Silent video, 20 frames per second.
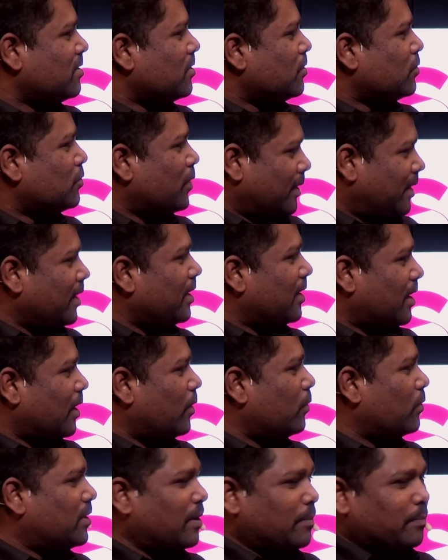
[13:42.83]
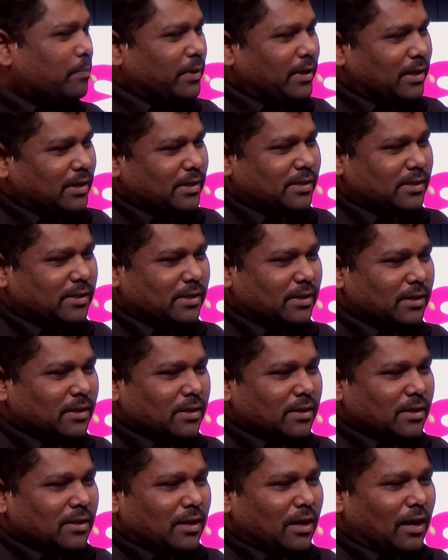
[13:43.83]
So I think cloud companies
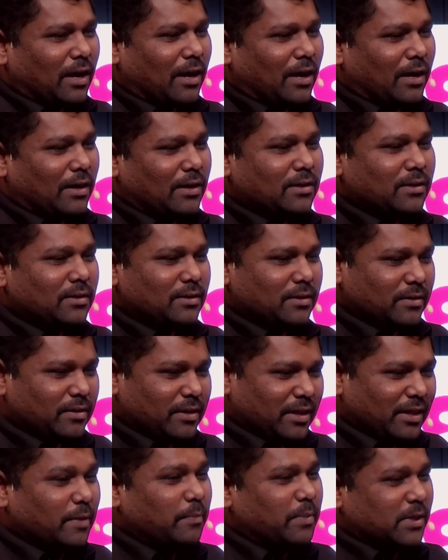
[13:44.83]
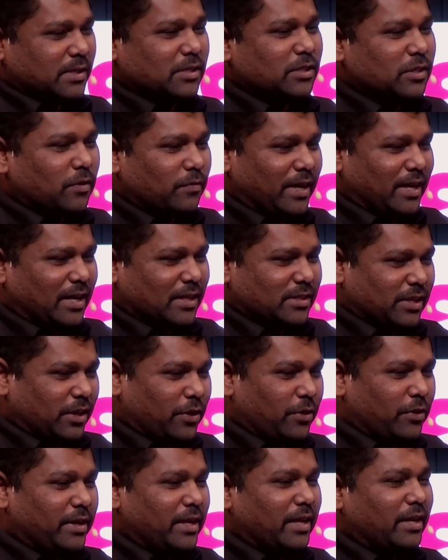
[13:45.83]
are in the business of data
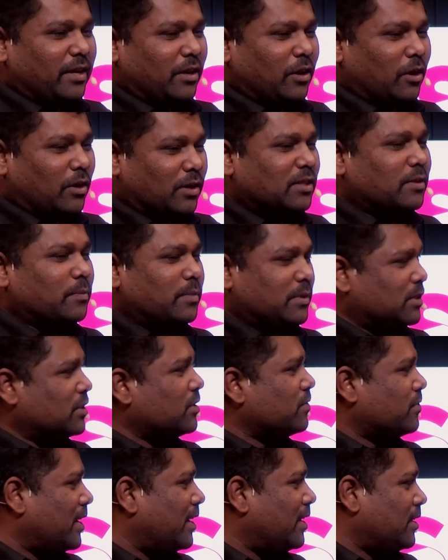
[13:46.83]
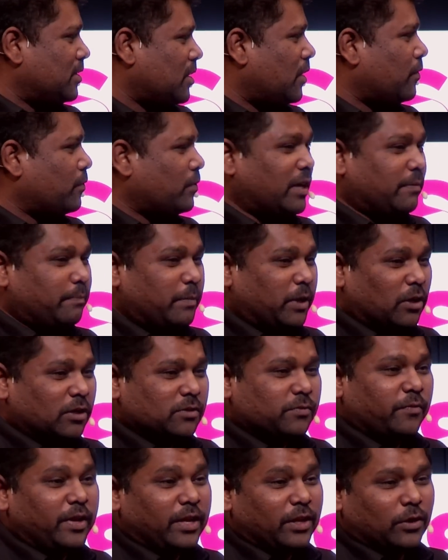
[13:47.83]
security and not in the business of selling software, because
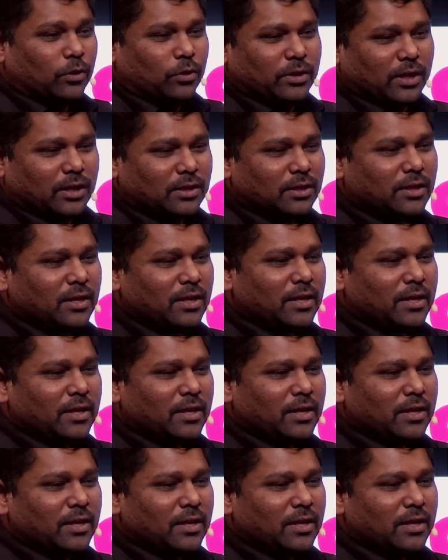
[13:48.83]
we know that